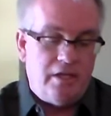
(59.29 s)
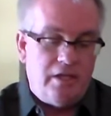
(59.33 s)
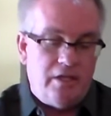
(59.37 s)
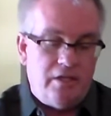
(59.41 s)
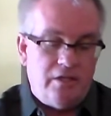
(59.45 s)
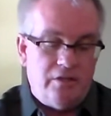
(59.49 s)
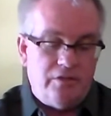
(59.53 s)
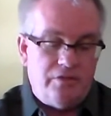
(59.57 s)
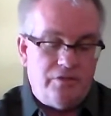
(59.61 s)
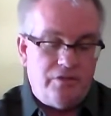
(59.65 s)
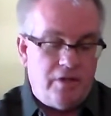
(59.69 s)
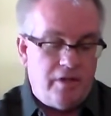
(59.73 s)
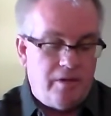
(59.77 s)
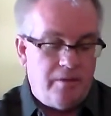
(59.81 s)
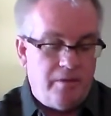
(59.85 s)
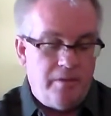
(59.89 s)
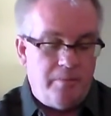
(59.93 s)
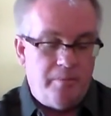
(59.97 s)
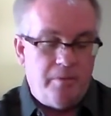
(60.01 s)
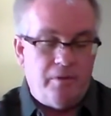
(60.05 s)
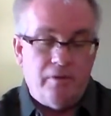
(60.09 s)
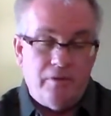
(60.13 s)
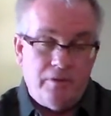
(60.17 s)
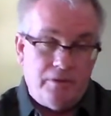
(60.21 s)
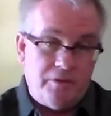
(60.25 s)
is you
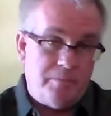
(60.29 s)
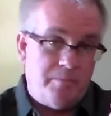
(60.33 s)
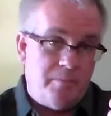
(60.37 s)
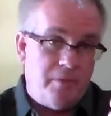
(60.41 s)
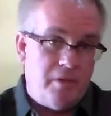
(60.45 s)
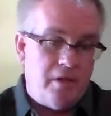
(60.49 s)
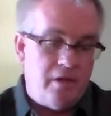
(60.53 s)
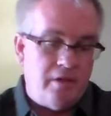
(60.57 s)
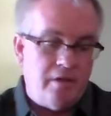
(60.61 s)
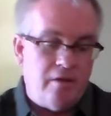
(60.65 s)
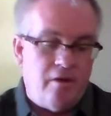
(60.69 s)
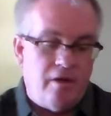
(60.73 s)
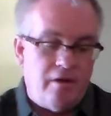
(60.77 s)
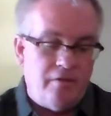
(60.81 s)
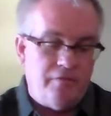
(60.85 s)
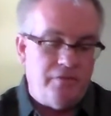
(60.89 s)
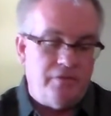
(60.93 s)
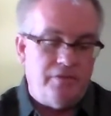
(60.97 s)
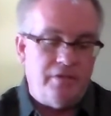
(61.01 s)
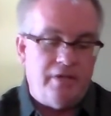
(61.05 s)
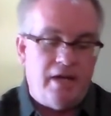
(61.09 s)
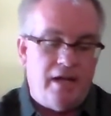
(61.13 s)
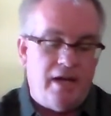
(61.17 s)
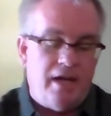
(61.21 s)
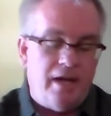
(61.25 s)
pull this plug off the
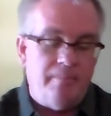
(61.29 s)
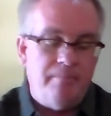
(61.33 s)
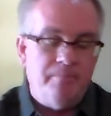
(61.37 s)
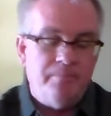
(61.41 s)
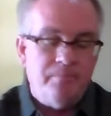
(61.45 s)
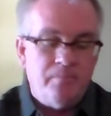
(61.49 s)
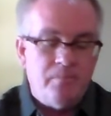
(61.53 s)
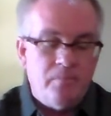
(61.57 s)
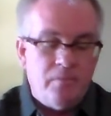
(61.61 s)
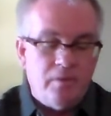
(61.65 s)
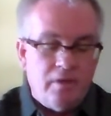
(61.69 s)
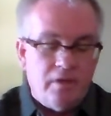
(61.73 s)
top,